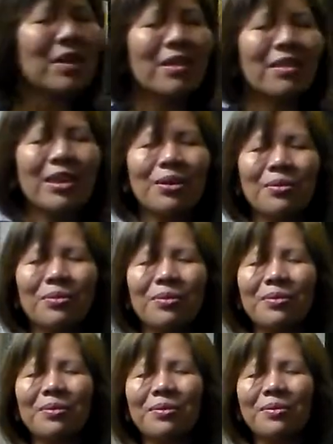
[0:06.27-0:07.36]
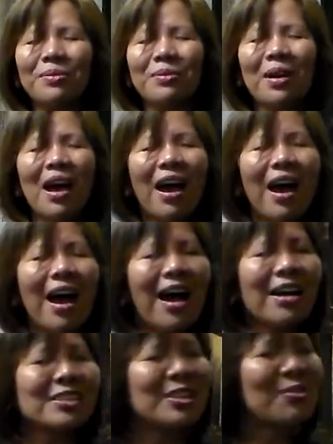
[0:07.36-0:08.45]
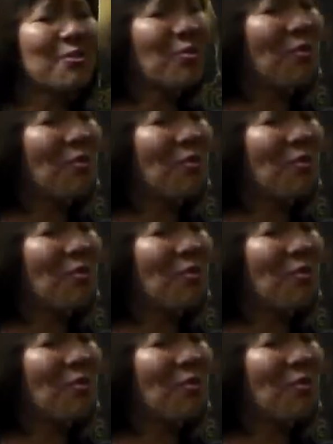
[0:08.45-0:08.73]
with you. As you